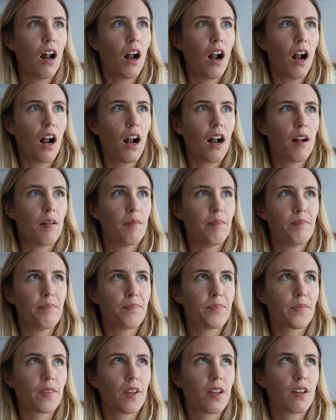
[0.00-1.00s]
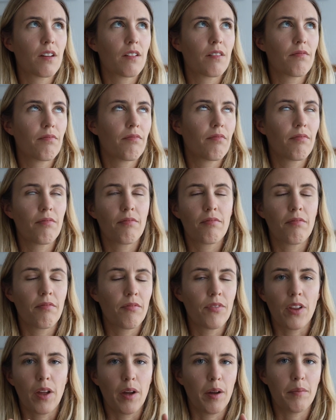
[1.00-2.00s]
some
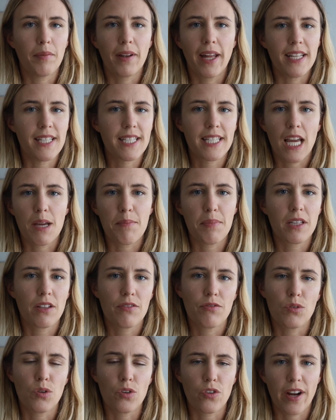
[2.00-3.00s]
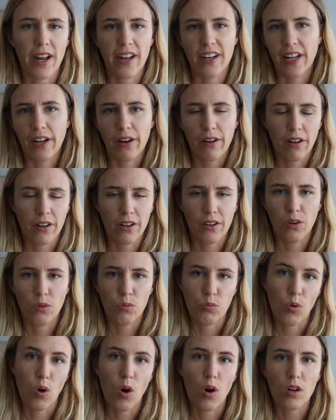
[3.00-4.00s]
landscape in the foreground, like, I don't
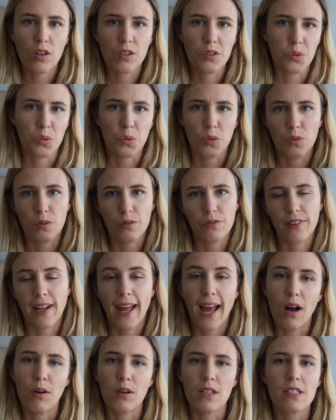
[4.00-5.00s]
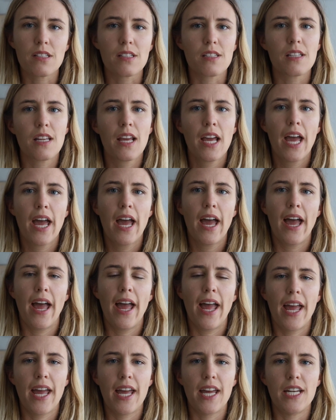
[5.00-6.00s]
know, rocks or flowers,
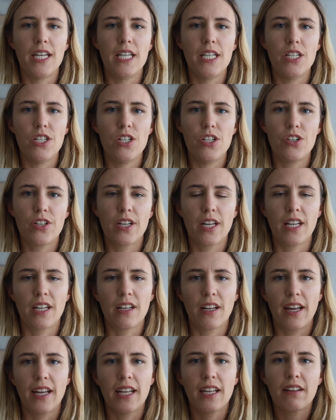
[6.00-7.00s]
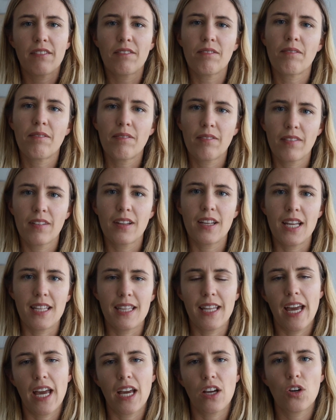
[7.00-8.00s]
and you can like
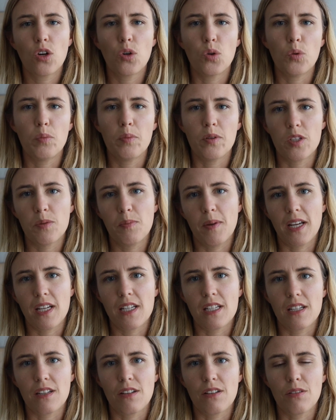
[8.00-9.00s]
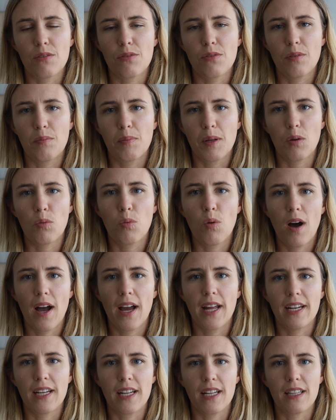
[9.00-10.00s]
get that cool perspective a bit
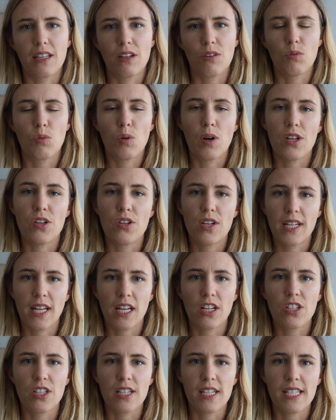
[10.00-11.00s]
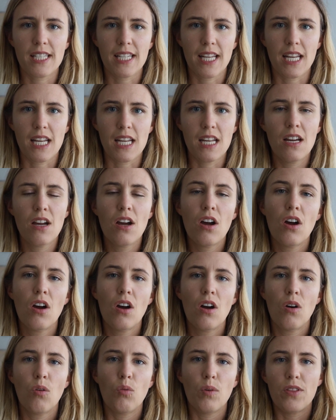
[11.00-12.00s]
wider than what you can actually see
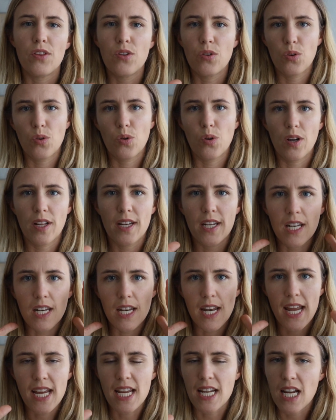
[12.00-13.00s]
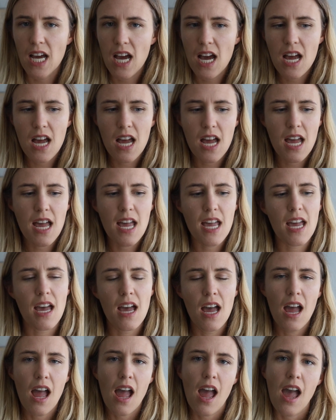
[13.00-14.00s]
with your naked
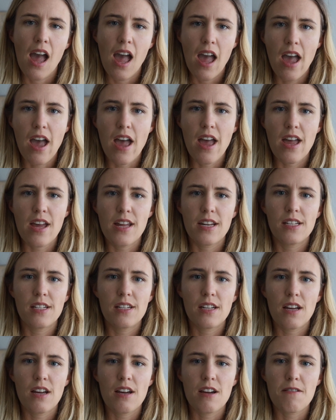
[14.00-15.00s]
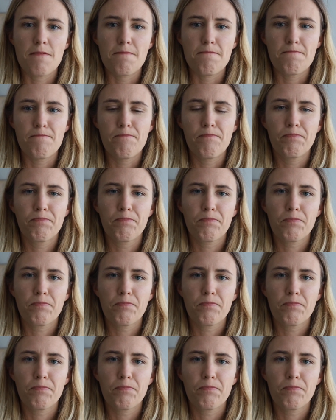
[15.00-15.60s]
eye. And